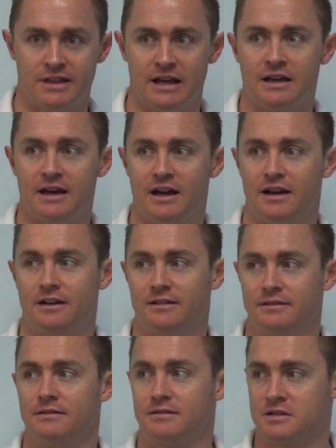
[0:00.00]
they get,
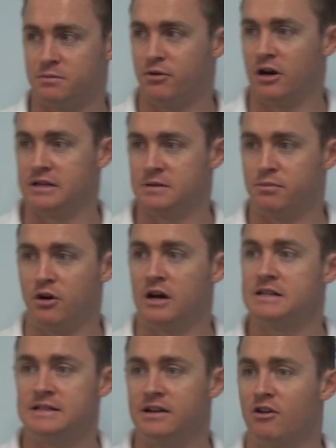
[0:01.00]
surprise,
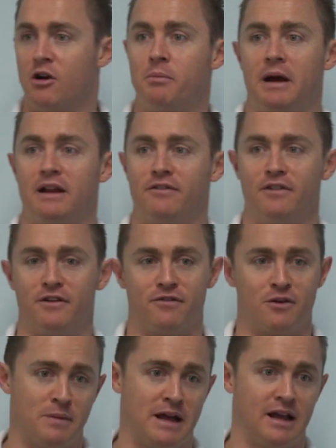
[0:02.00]
surprise, zero benefit
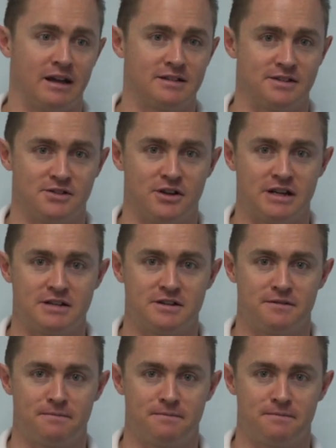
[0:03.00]
from that exercise.